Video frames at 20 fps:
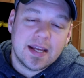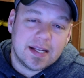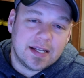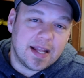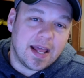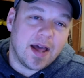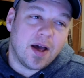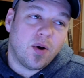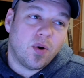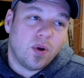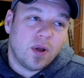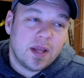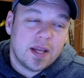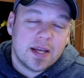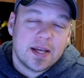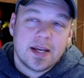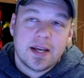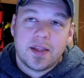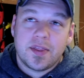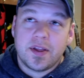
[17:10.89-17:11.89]
Now,
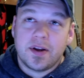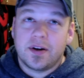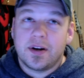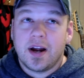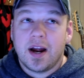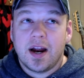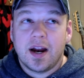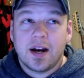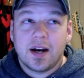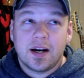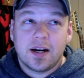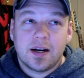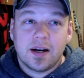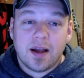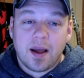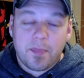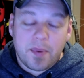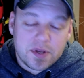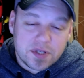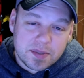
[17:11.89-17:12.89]
there are
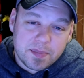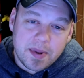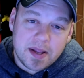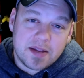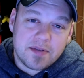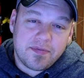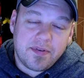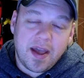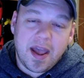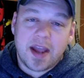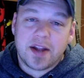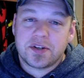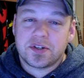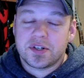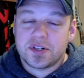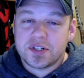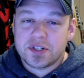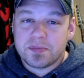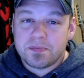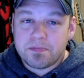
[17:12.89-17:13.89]
a bunch of
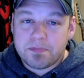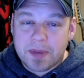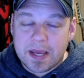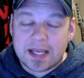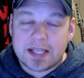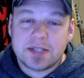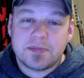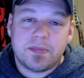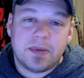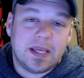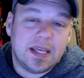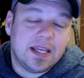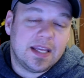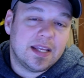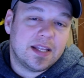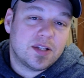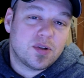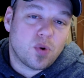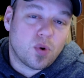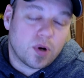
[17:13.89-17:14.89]
manufacturers,
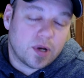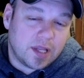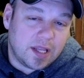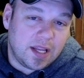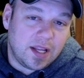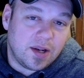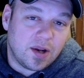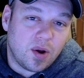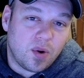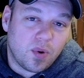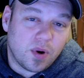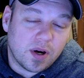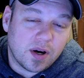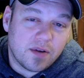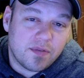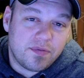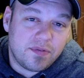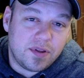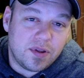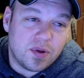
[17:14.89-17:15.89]
Bixpy, Torqeedo are a
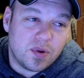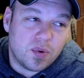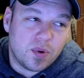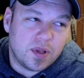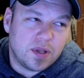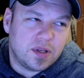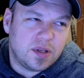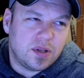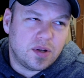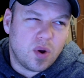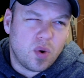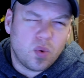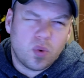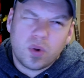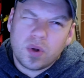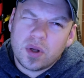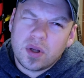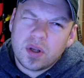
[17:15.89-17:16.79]
few, and no,